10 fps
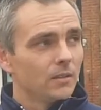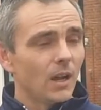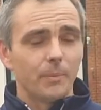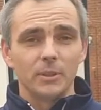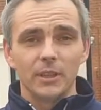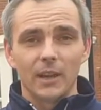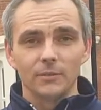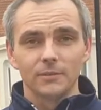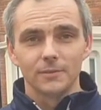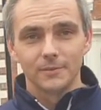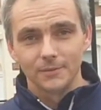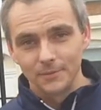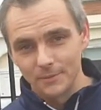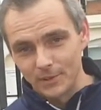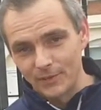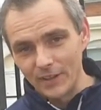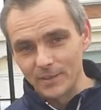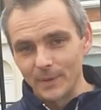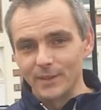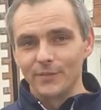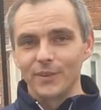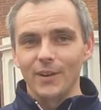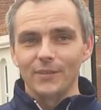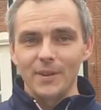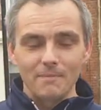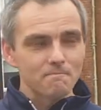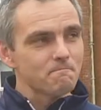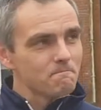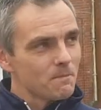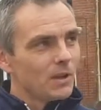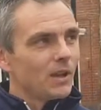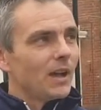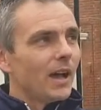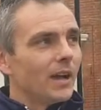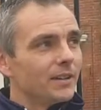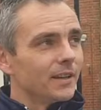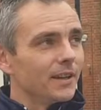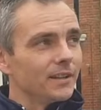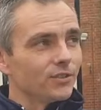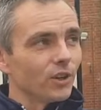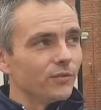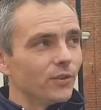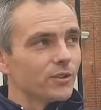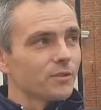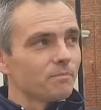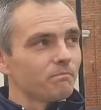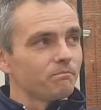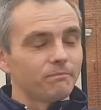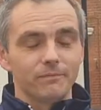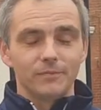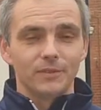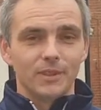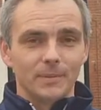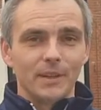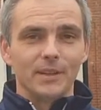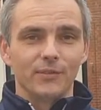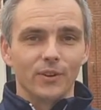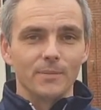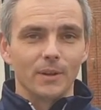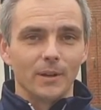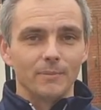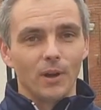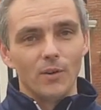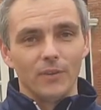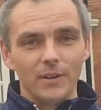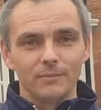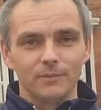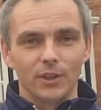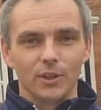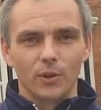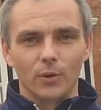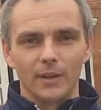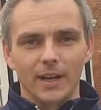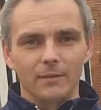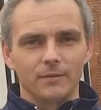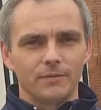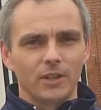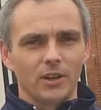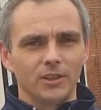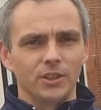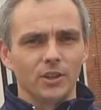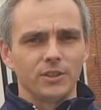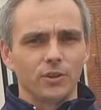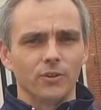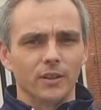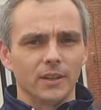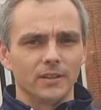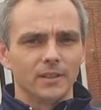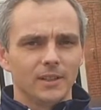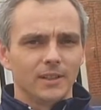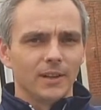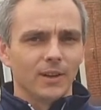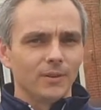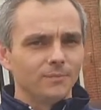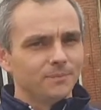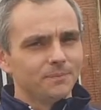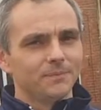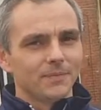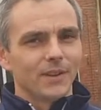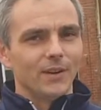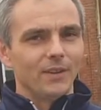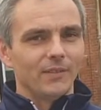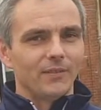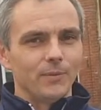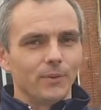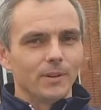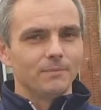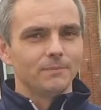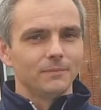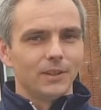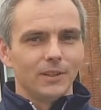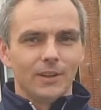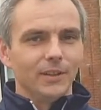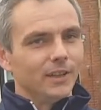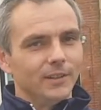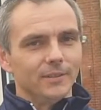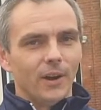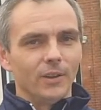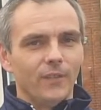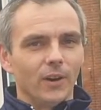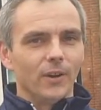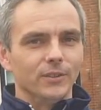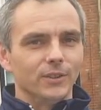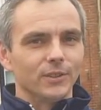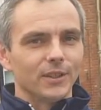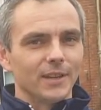Up and down. Defence has been good for half of it, and uh, yeah. strike force being indifferent, but hopefully turn a corner now with Charlie yeah. Charlie scoring a, a goal. Did you go last on I Tuesday? Did, I follow on Tuesday.